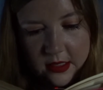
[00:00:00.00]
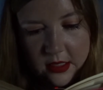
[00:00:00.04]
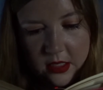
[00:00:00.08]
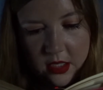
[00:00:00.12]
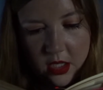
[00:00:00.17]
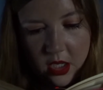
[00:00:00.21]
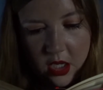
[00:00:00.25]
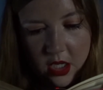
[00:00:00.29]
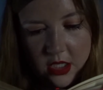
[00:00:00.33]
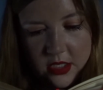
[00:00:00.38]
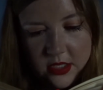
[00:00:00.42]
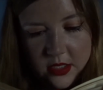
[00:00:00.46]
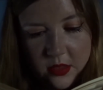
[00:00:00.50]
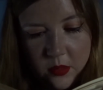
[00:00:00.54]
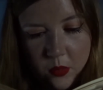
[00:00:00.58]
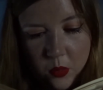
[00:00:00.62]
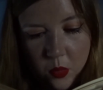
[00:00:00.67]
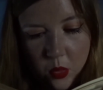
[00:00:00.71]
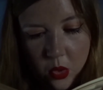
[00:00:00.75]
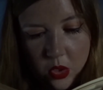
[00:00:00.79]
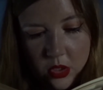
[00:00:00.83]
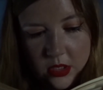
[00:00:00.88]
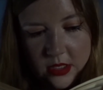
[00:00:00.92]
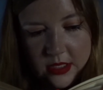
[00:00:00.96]
I didn't
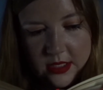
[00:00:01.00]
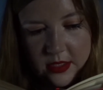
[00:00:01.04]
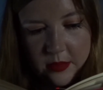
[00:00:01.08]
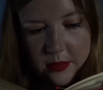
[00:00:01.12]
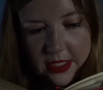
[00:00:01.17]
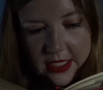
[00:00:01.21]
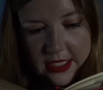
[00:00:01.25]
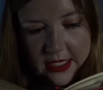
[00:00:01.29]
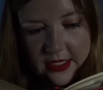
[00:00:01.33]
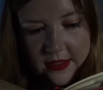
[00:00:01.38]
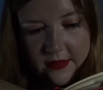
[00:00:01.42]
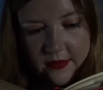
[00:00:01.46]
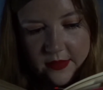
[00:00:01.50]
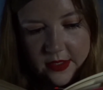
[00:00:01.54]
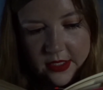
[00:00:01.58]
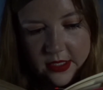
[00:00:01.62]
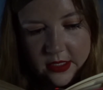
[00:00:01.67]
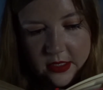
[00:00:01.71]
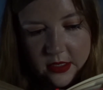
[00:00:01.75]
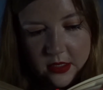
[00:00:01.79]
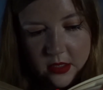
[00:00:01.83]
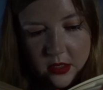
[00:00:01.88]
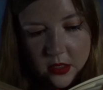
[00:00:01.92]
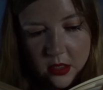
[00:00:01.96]
want to believe it.
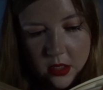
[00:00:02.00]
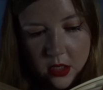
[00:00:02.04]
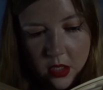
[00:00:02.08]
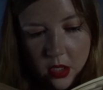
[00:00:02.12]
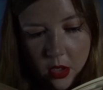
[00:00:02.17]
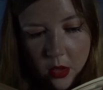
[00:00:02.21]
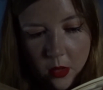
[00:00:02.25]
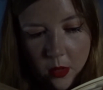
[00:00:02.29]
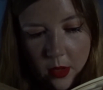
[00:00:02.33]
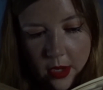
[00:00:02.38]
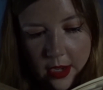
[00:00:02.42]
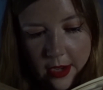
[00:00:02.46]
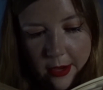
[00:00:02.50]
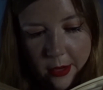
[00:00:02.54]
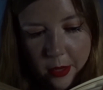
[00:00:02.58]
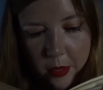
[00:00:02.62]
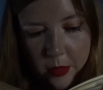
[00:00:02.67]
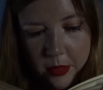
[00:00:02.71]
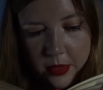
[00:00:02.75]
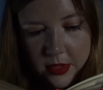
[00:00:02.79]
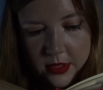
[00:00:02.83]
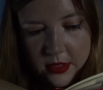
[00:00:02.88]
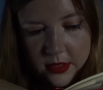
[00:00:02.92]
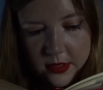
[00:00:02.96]
Oh,
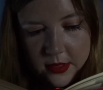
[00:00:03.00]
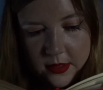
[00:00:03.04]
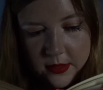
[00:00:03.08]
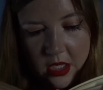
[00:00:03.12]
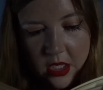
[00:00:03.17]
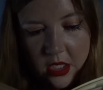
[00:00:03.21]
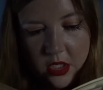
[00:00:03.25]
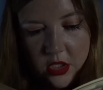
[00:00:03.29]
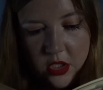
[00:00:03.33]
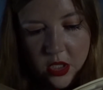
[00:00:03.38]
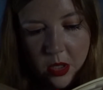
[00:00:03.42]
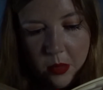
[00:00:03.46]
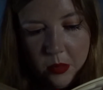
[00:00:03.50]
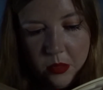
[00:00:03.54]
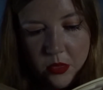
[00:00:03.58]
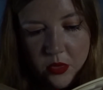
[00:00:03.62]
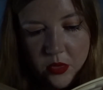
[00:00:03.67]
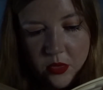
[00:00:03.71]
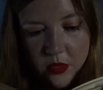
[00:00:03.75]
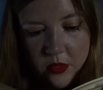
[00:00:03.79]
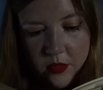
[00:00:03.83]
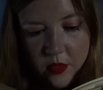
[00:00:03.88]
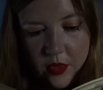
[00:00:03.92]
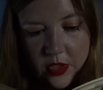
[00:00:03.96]
Albus. Dumbledore
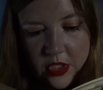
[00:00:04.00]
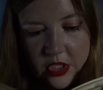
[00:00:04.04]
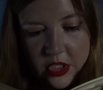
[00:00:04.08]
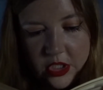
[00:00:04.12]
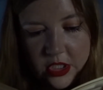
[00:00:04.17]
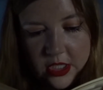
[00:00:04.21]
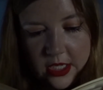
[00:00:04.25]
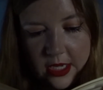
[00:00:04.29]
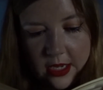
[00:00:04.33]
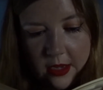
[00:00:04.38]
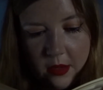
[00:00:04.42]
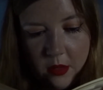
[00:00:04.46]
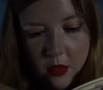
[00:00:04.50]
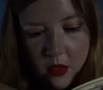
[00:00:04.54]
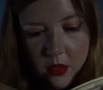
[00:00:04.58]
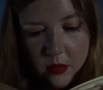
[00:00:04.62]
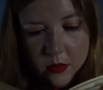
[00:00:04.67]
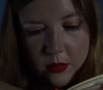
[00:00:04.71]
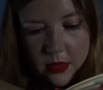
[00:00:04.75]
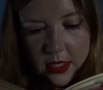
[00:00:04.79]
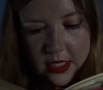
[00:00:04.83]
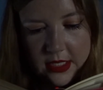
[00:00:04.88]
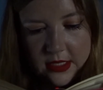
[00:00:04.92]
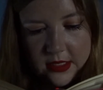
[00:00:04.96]
reached out and
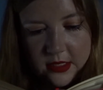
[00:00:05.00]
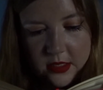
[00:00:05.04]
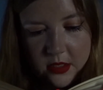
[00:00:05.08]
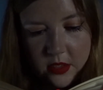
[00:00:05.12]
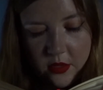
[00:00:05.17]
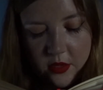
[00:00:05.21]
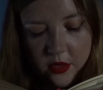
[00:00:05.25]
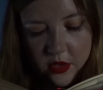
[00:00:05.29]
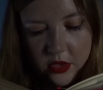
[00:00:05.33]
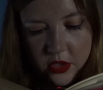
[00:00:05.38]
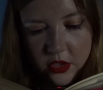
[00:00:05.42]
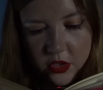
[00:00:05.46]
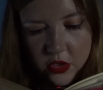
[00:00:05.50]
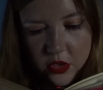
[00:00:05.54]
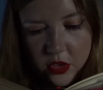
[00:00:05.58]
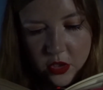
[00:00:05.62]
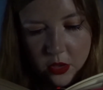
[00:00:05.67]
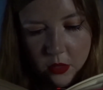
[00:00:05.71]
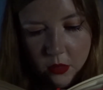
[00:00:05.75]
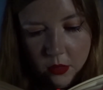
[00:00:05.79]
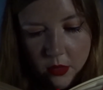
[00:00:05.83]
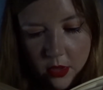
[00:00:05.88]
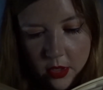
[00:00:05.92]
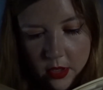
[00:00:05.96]
patted her on the
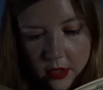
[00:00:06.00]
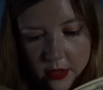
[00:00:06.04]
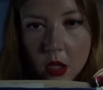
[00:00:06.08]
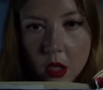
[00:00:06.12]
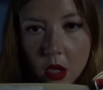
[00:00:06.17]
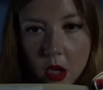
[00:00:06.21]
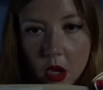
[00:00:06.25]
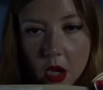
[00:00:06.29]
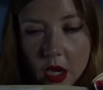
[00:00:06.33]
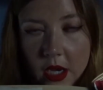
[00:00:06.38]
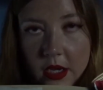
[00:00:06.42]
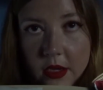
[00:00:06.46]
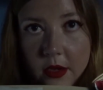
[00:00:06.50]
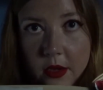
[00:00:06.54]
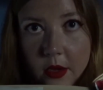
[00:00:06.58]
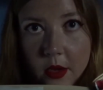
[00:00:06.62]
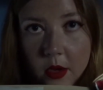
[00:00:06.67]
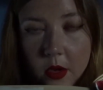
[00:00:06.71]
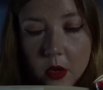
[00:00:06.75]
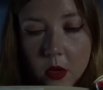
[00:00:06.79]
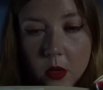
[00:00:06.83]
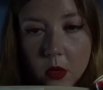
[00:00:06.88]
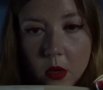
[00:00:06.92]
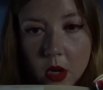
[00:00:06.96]
shoulder. I
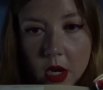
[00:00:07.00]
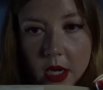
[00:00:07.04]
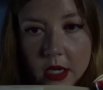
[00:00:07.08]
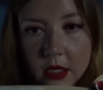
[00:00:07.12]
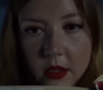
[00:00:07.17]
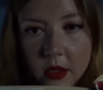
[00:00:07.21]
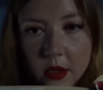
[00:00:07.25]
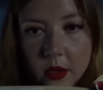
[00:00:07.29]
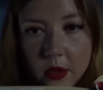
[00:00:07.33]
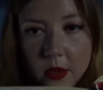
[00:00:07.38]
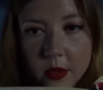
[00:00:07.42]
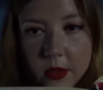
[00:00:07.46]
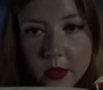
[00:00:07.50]
know, he